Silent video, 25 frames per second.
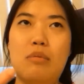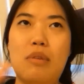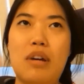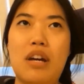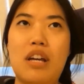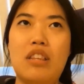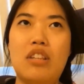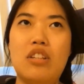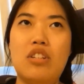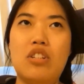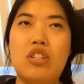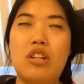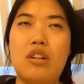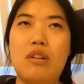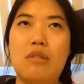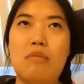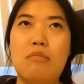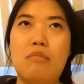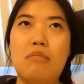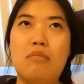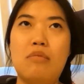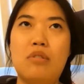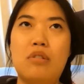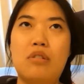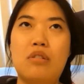sweat at the
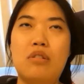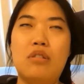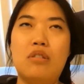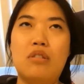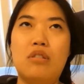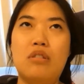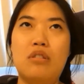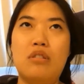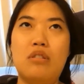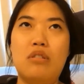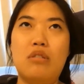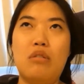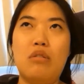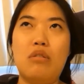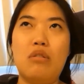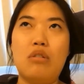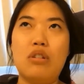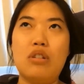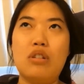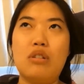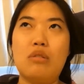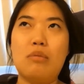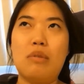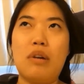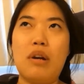gym
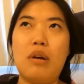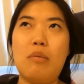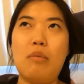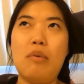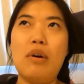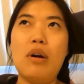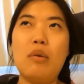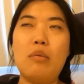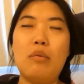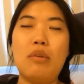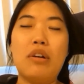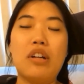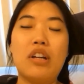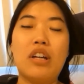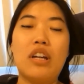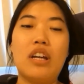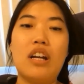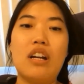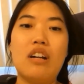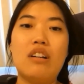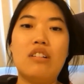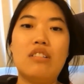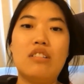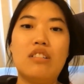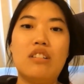or sweat while working
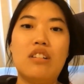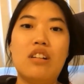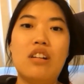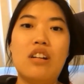out